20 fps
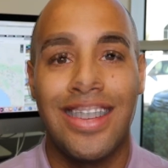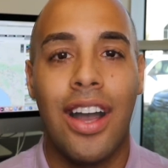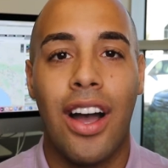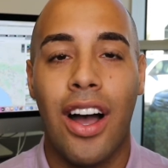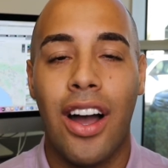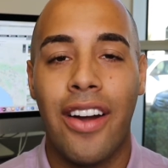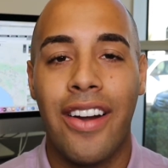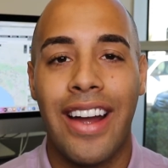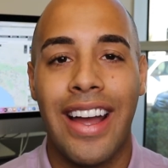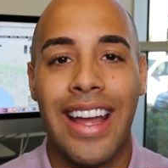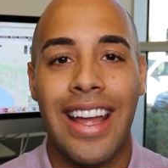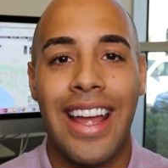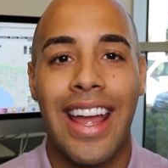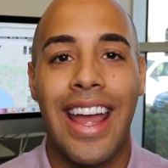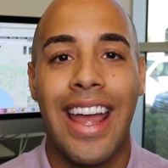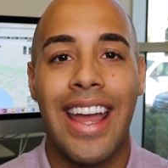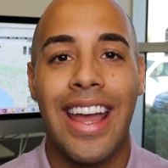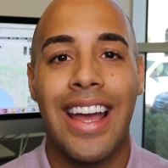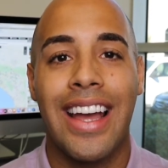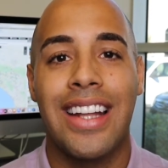All right,
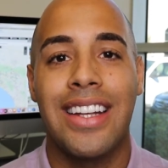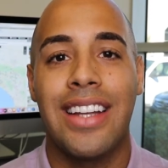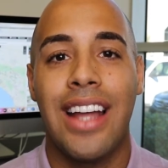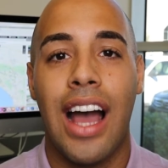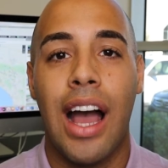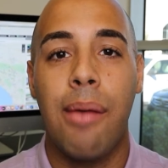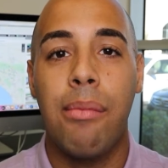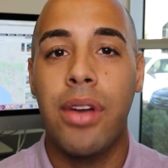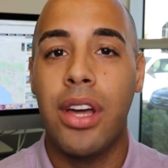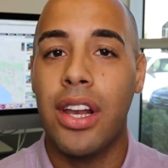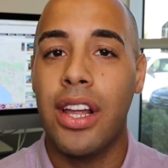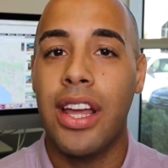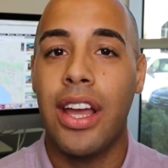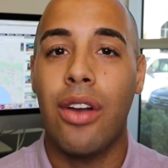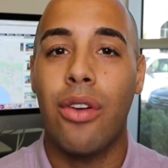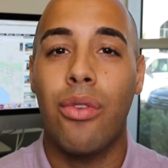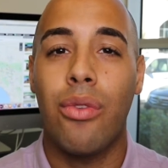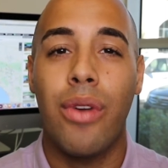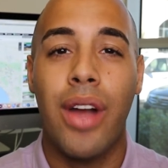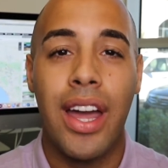and I'm going to
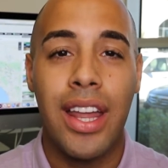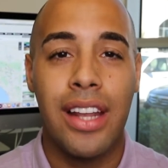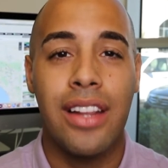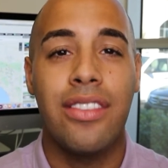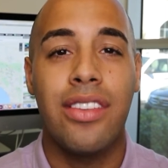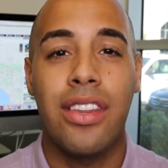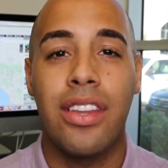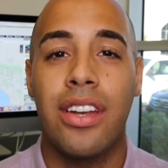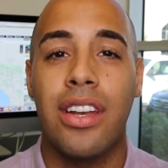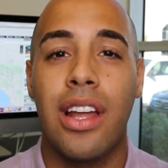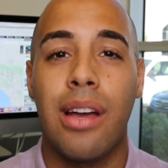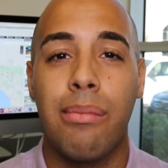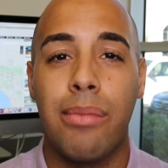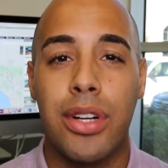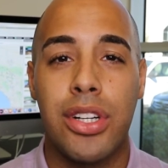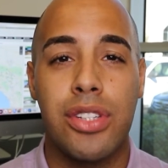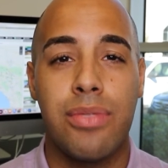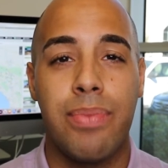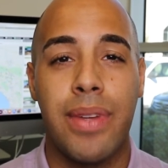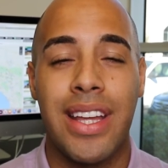get right into the
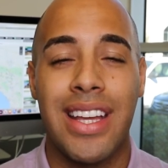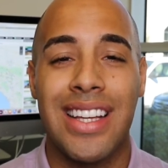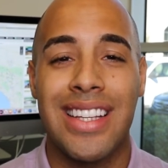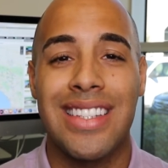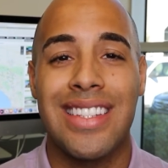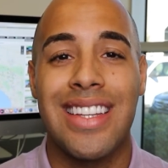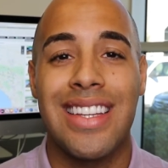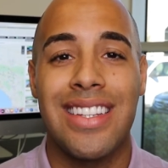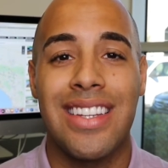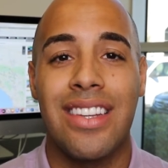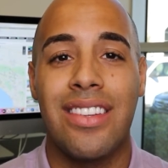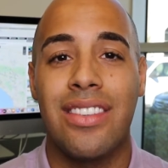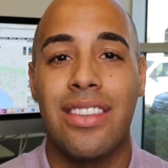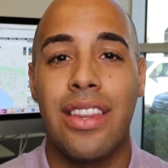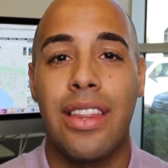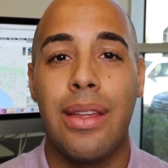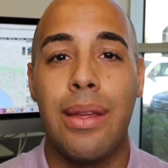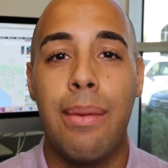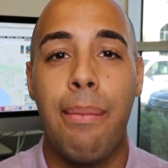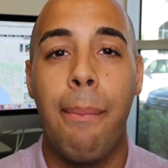numbers because this is
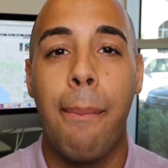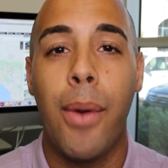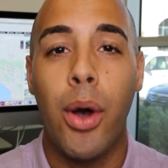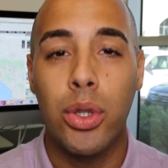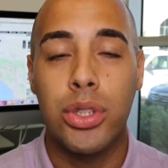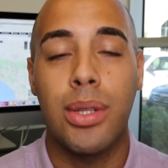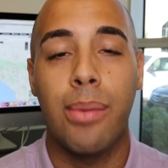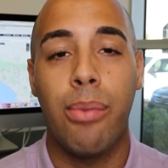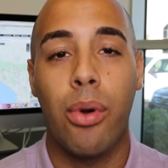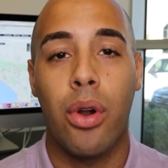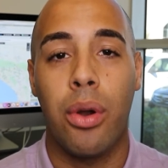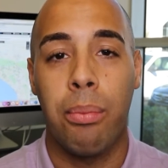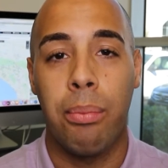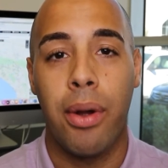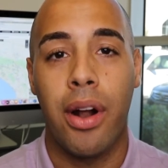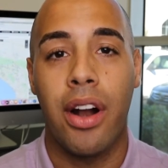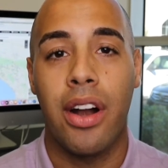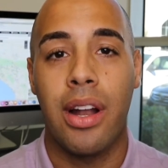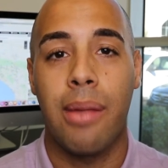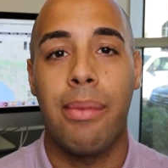the most important
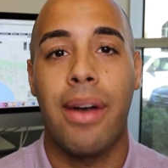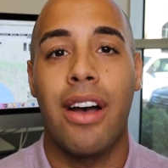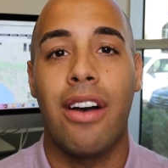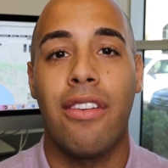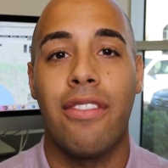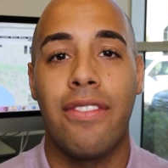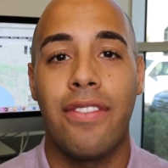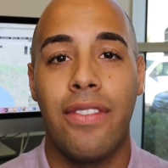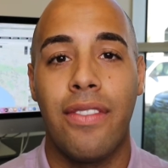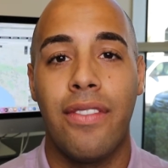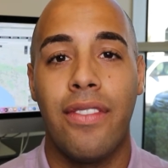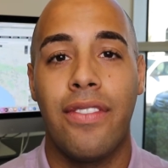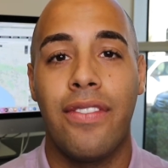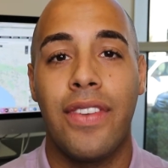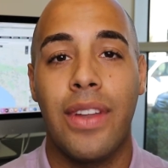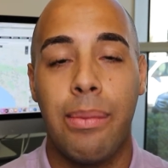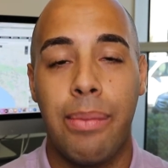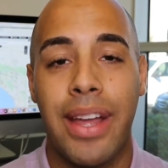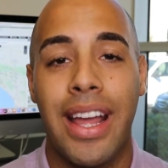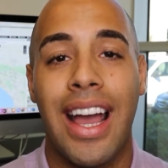part about
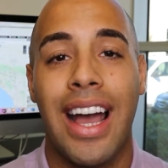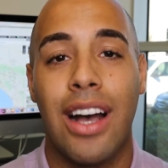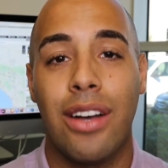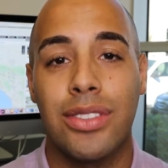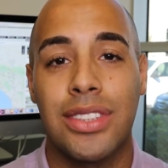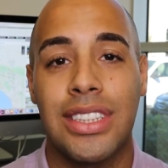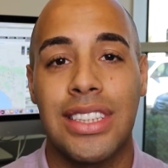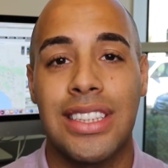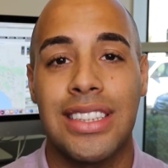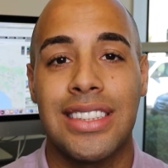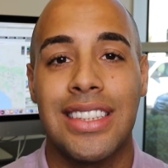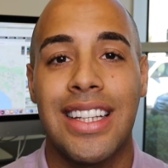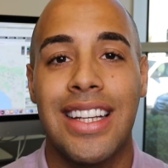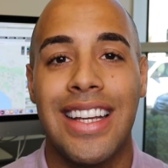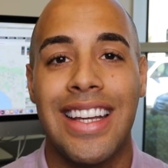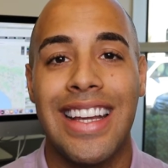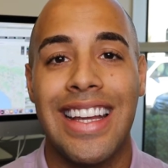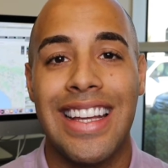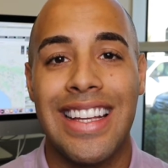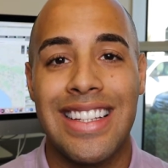flipping houses
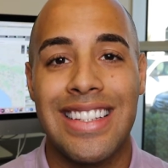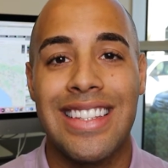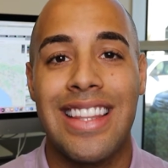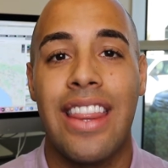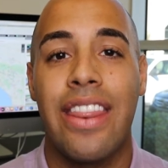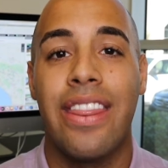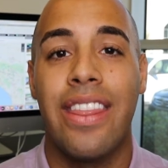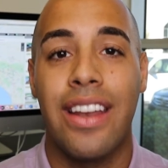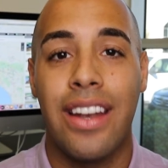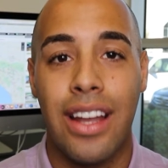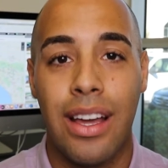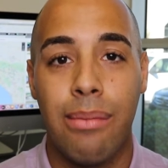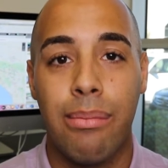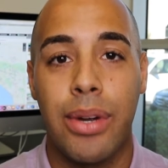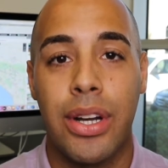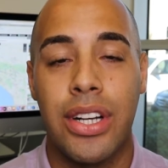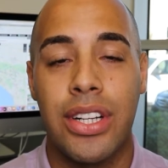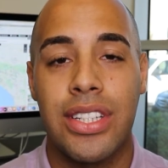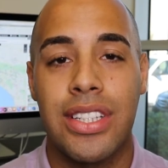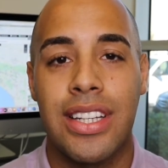is the
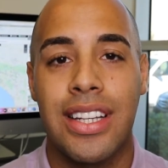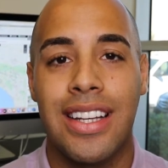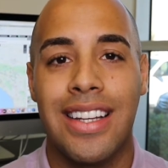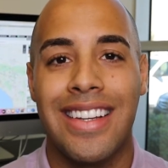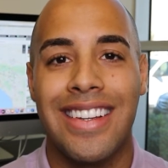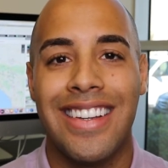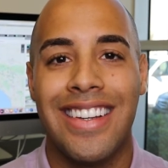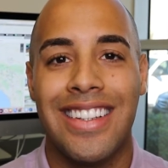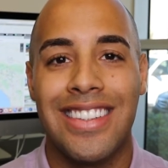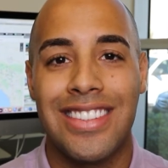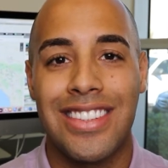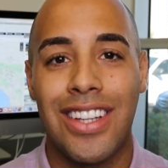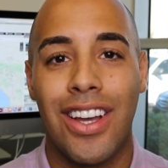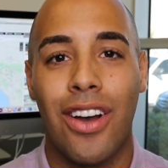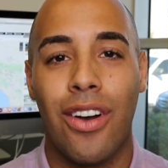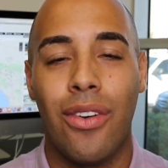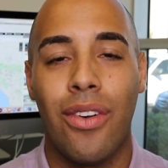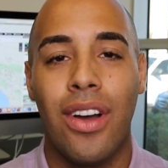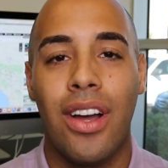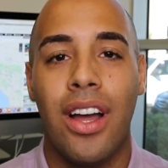numbers.
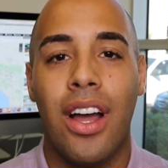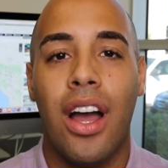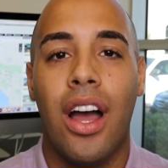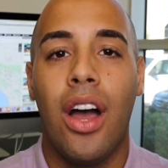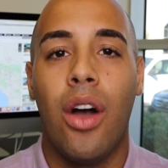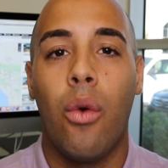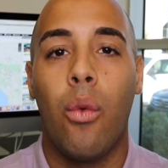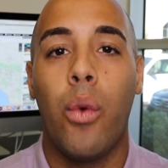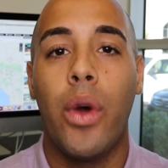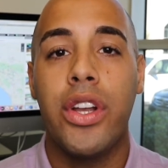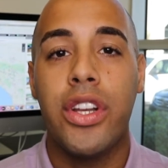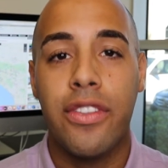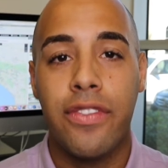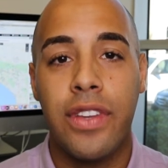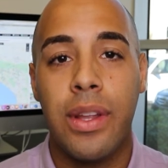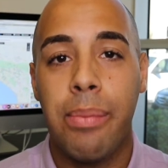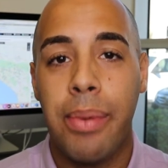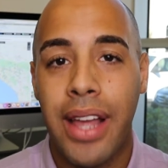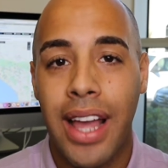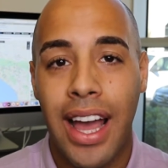So when you're
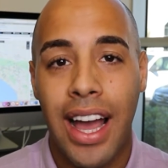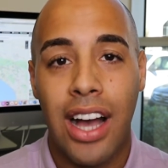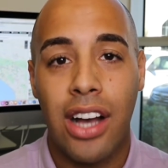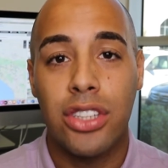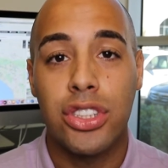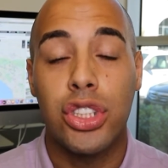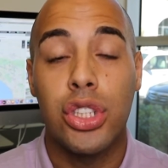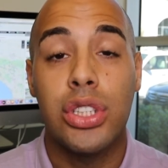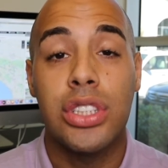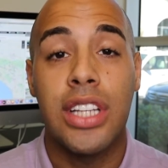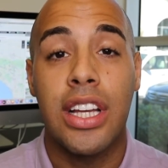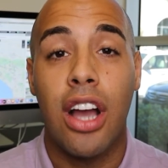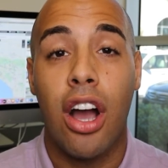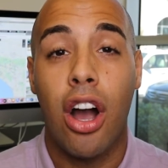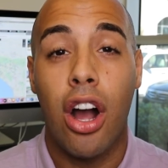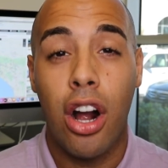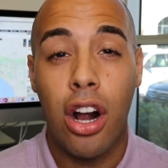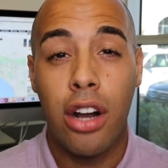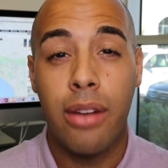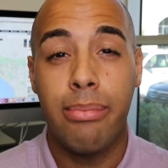flipping a house using a
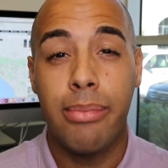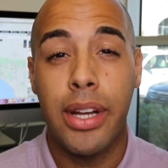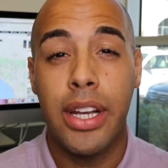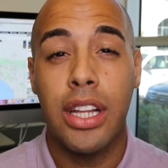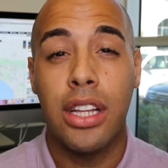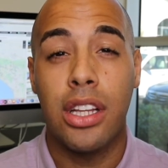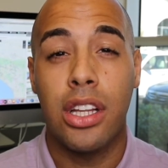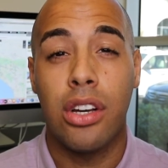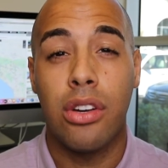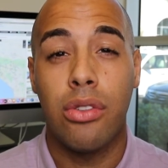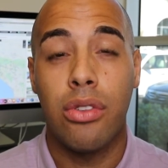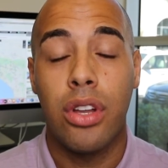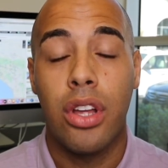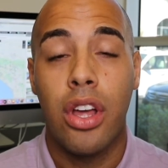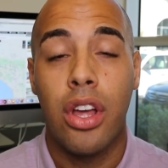hard money loan,